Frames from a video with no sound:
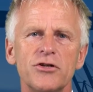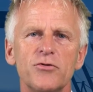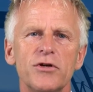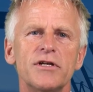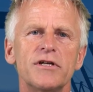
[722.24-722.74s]

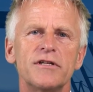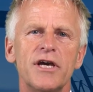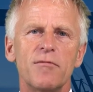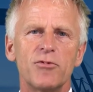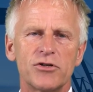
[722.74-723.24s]
unit in the
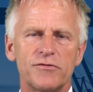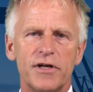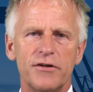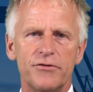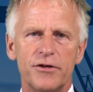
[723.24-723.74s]
Hamburg
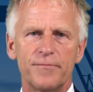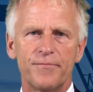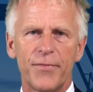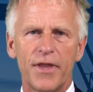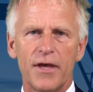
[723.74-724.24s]
strategy.
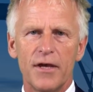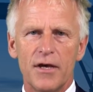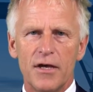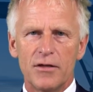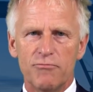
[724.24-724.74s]

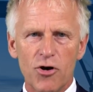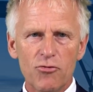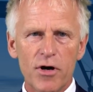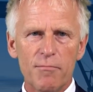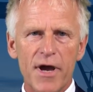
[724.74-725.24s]
The
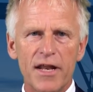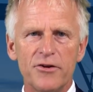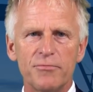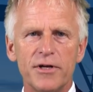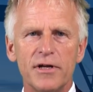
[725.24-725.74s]
program
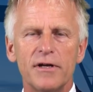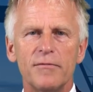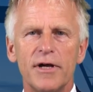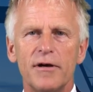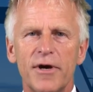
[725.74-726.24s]

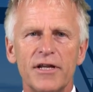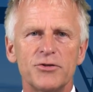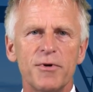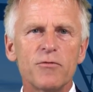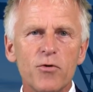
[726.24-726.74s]

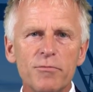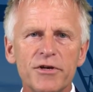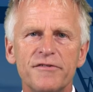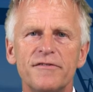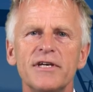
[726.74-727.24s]
management will be
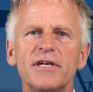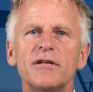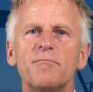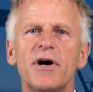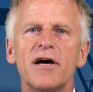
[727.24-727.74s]

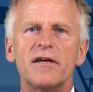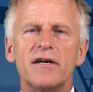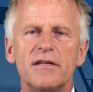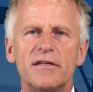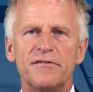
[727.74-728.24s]
steered by
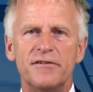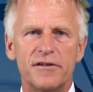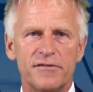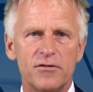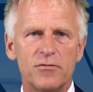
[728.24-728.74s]
the
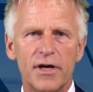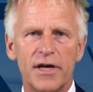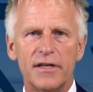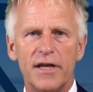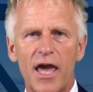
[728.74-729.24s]
Dcso
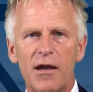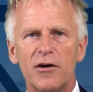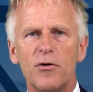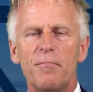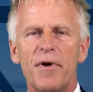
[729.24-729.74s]
and
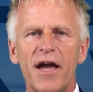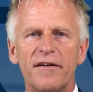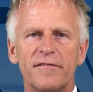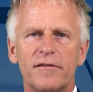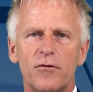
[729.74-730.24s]

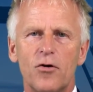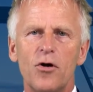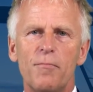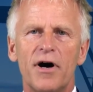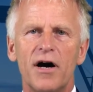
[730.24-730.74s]
encompass
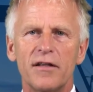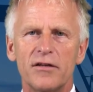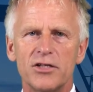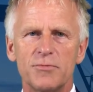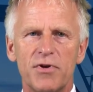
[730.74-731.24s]
all
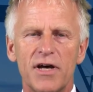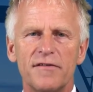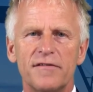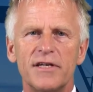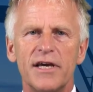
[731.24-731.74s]
partners
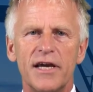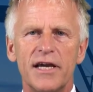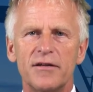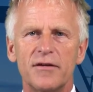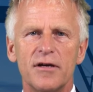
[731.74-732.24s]
plus the
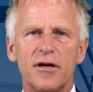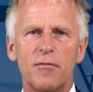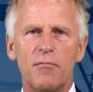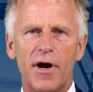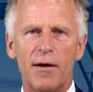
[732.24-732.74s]
8
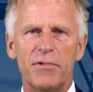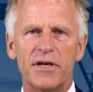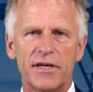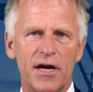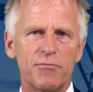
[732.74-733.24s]

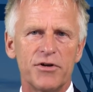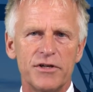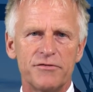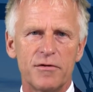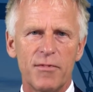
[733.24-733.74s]
public
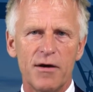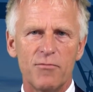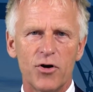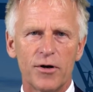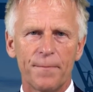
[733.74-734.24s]
companies from
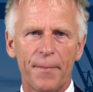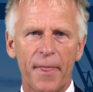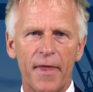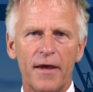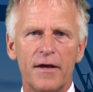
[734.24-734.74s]
Hamburg.
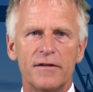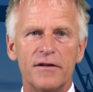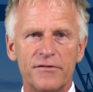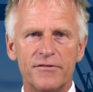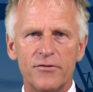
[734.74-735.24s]
The
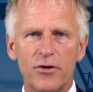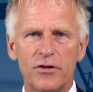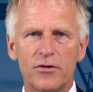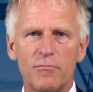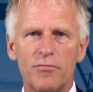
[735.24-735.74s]

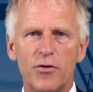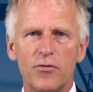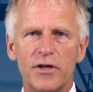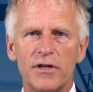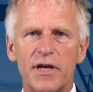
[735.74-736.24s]
third
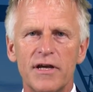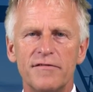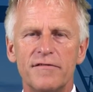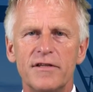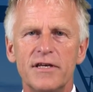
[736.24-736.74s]
component
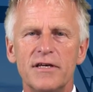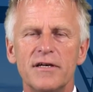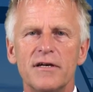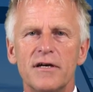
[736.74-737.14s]
is the